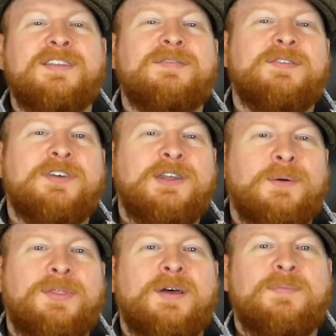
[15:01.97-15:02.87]
the
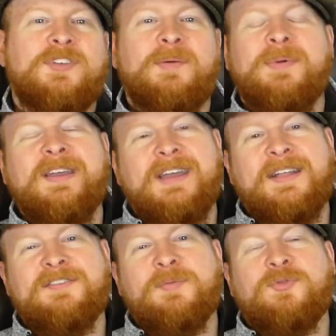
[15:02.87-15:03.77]
video a thumbs up
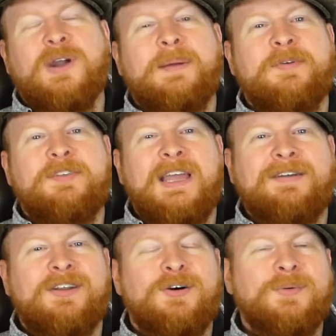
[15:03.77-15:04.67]
and subscribe if you
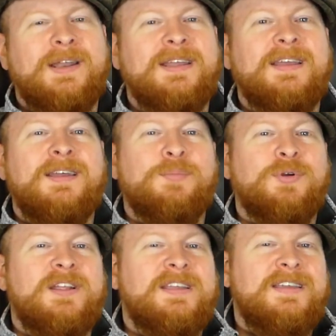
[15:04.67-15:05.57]
haven't already.
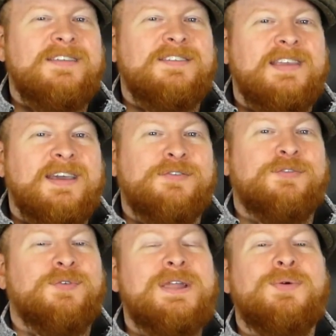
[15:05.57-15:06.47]
Pretty easy and
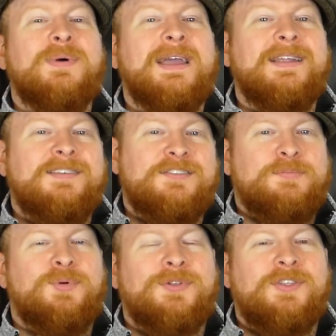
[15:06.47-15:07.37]
free way to
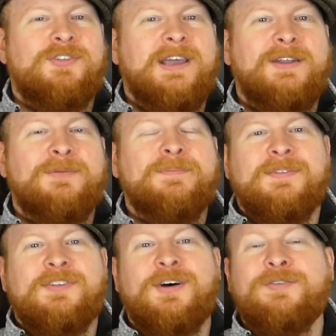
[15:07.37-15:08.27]
support the channel.
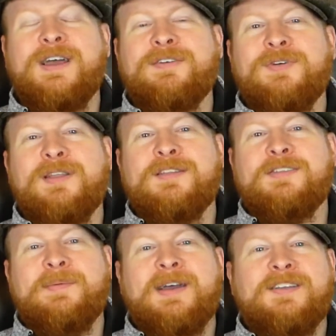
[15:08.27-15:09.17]
That's all I've got for you this
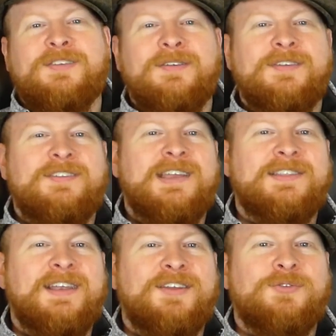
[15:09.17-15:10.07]
time, guys. See you at
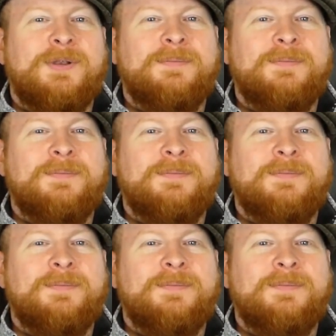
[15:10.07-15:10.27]
the next one.